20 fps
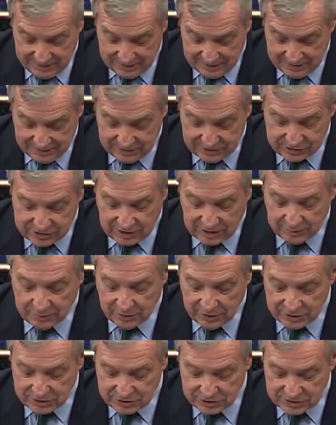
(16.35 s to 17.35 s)
These
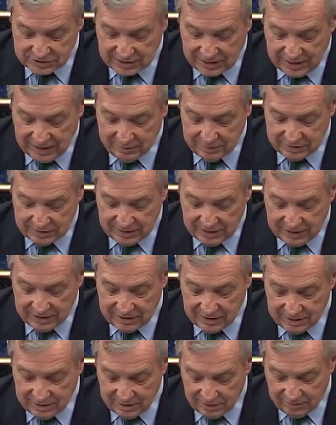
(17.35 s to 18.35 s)
celebrations came at the
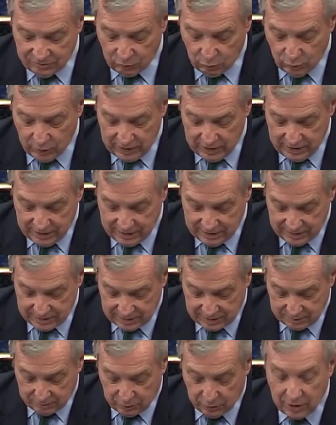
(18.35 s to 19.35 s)
end of a week
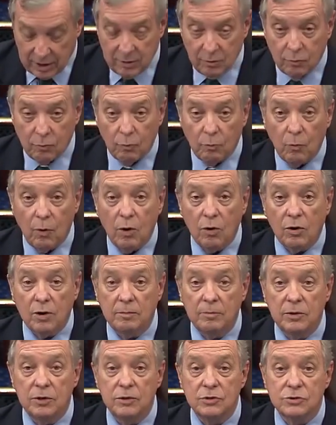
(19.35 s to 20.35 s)
that brought
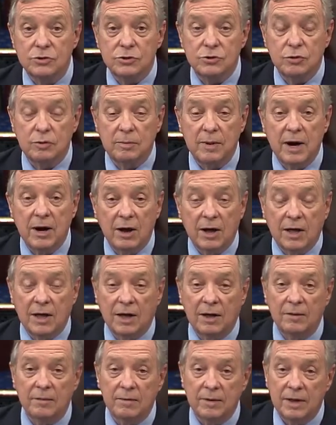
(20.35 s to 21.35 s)
welcome news to
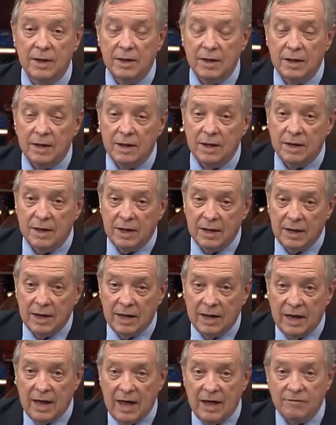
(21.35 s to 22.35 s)
America.
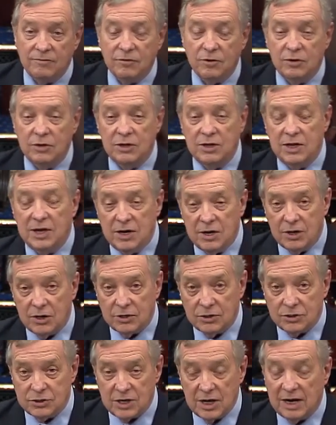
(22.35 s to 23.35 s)
After
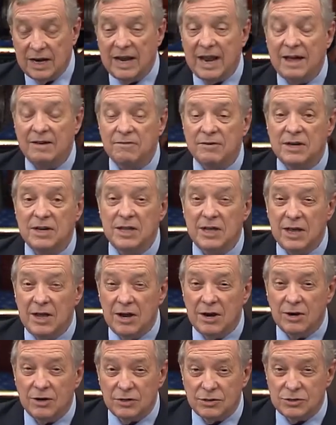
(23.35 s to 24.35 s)
years, 11
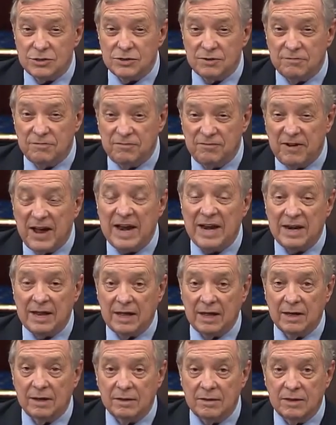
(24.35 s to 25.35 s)
years of
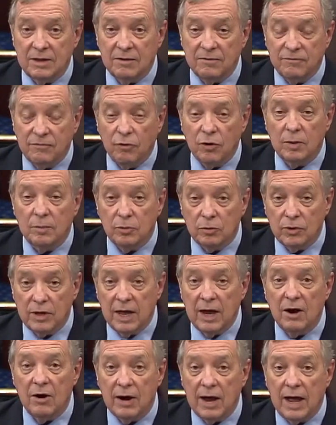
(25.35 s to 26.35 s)
fighting the Affordable
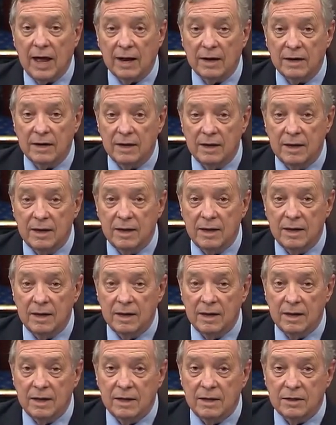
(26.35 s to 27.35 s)
Care Act,
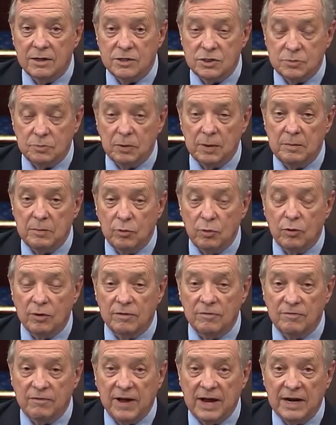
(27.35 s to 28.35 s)
the Supreme
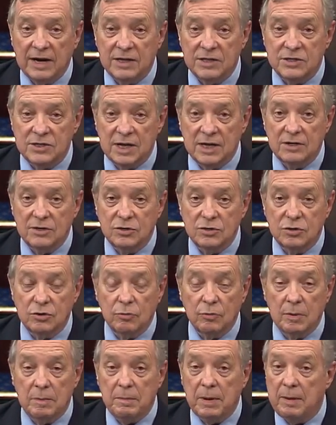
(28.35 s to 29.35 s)
Court finally said to the
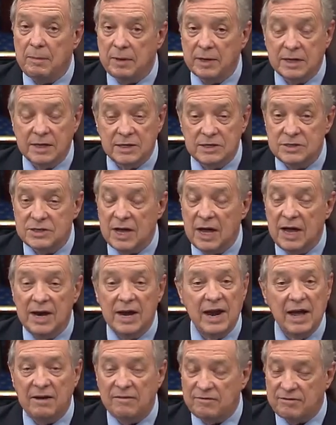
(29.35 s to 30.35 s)
Republicans,
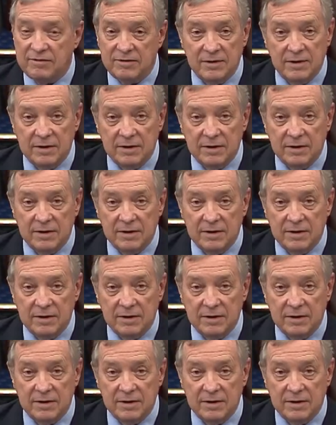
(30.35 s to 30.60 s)
enough.